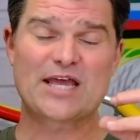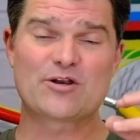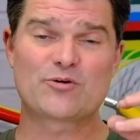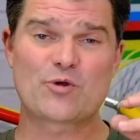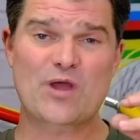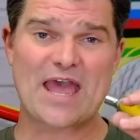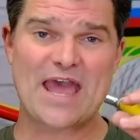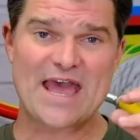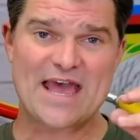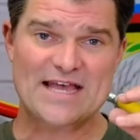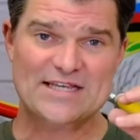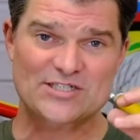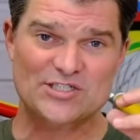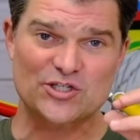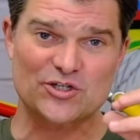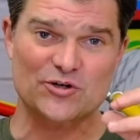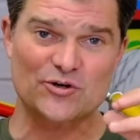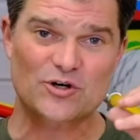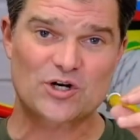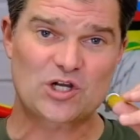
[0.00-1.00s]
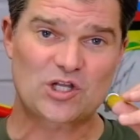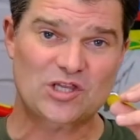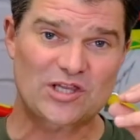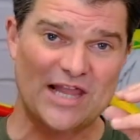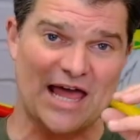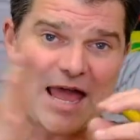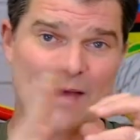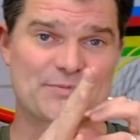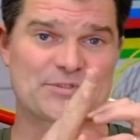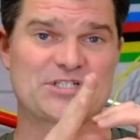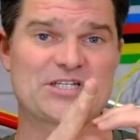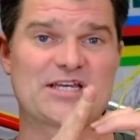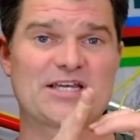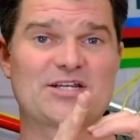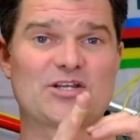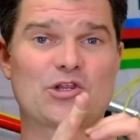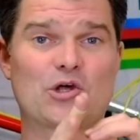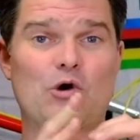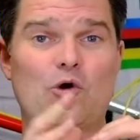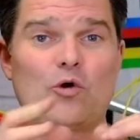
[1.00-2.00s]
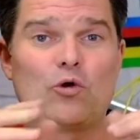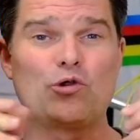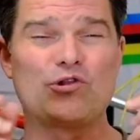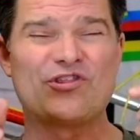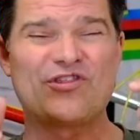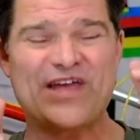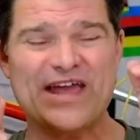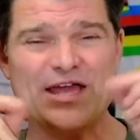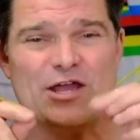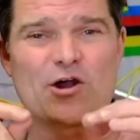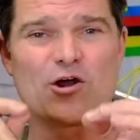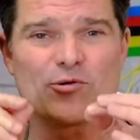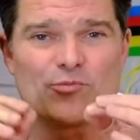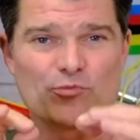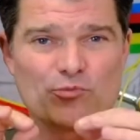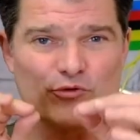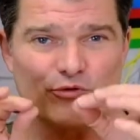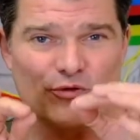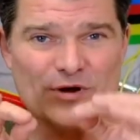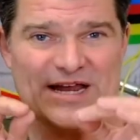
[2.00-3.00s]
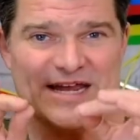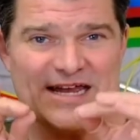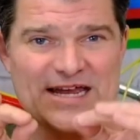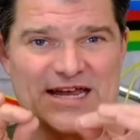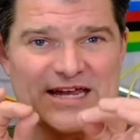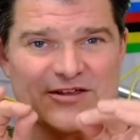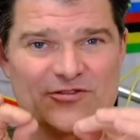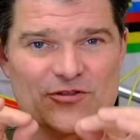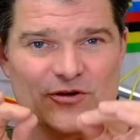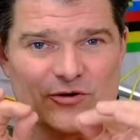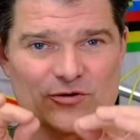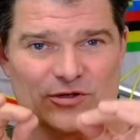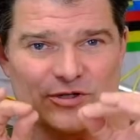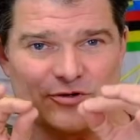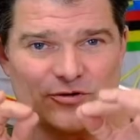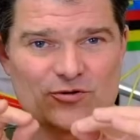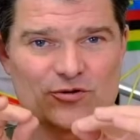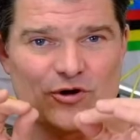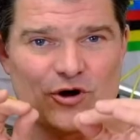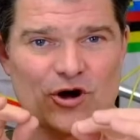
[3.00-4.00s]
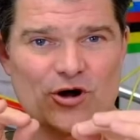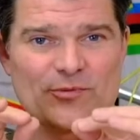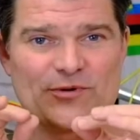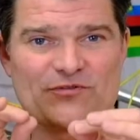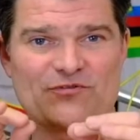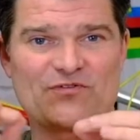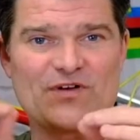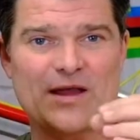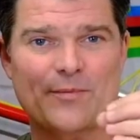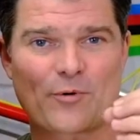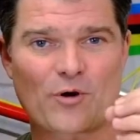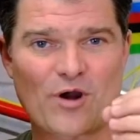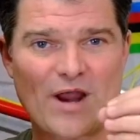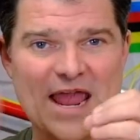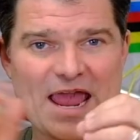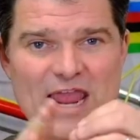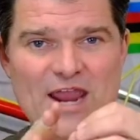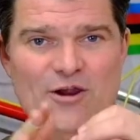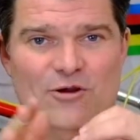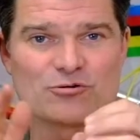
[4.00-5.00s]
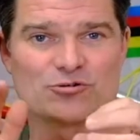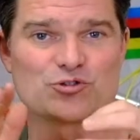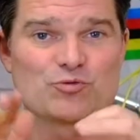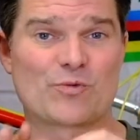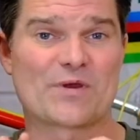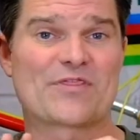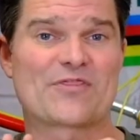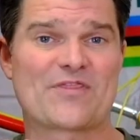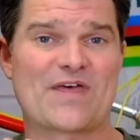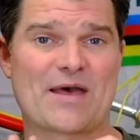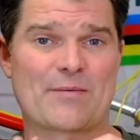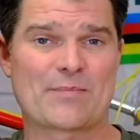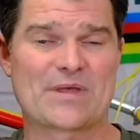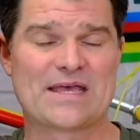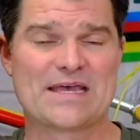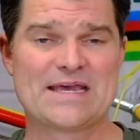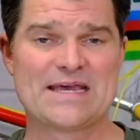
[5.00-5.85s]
And as they're collapsing into the hole, they are bringing their little carbon fiber hairs with them.